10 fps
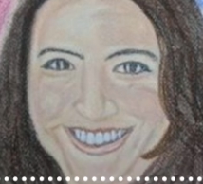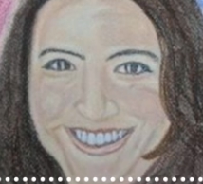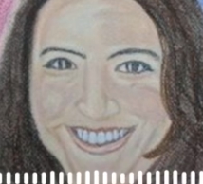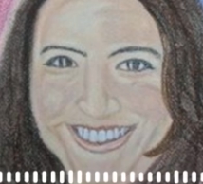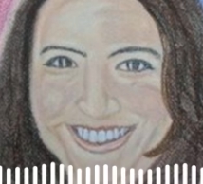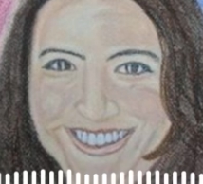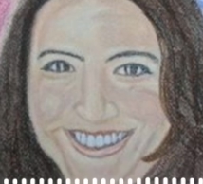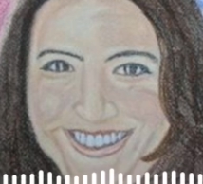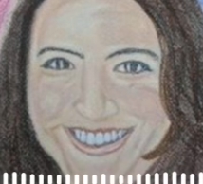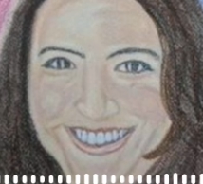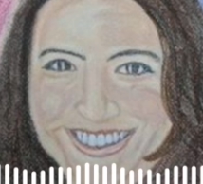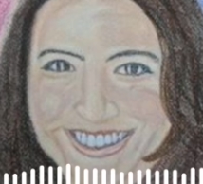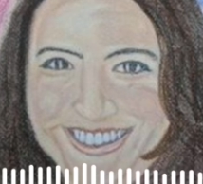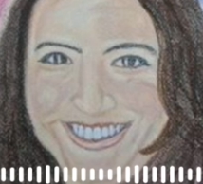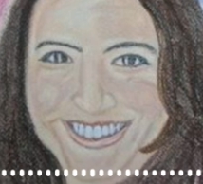having
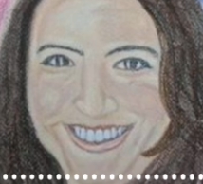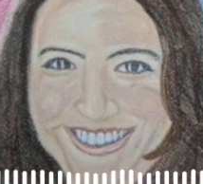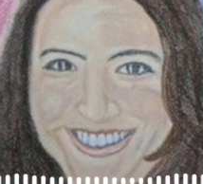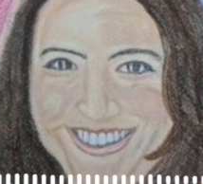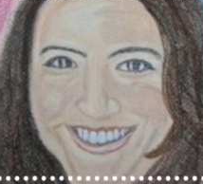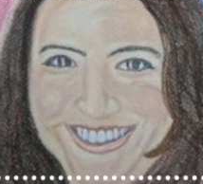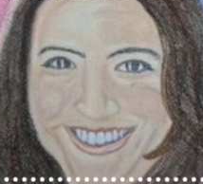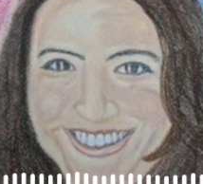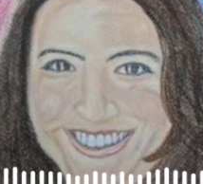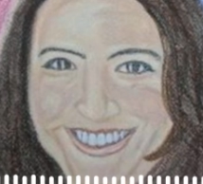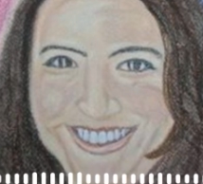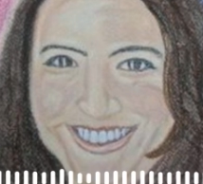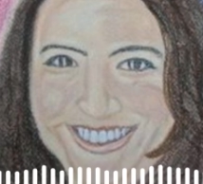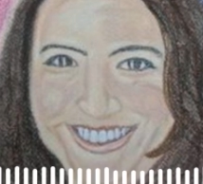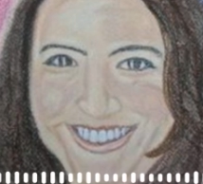anxiety free sexual
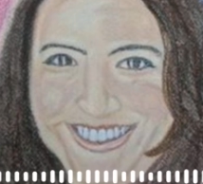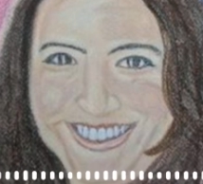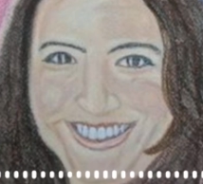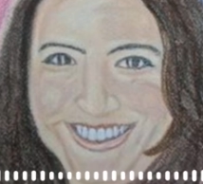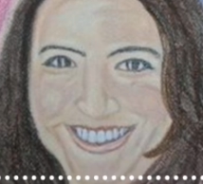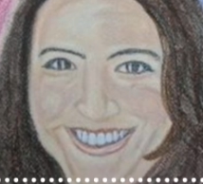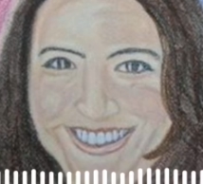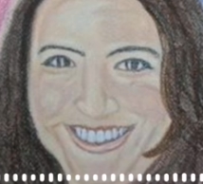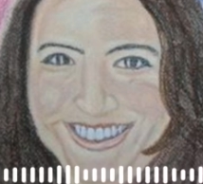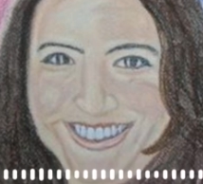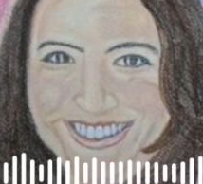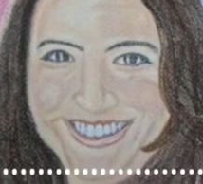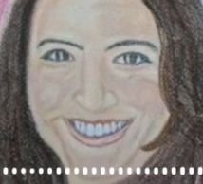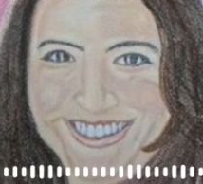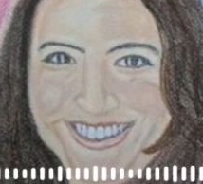relations with
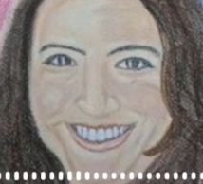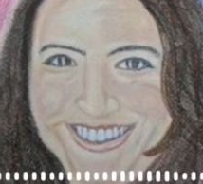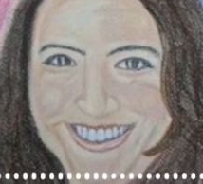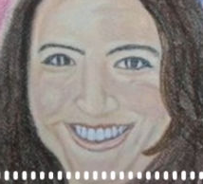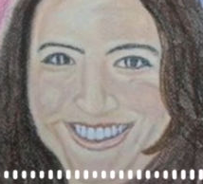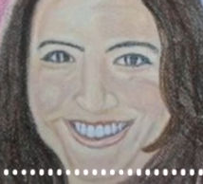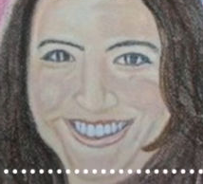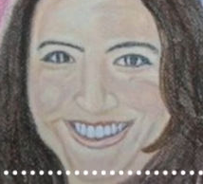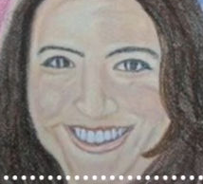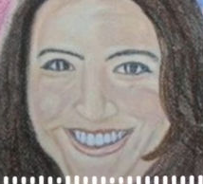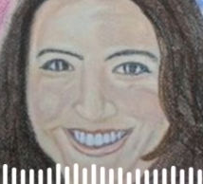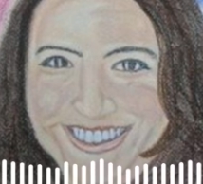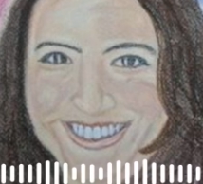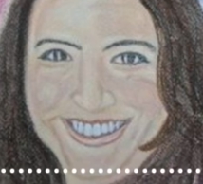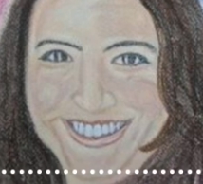yourself or somebody else. All right?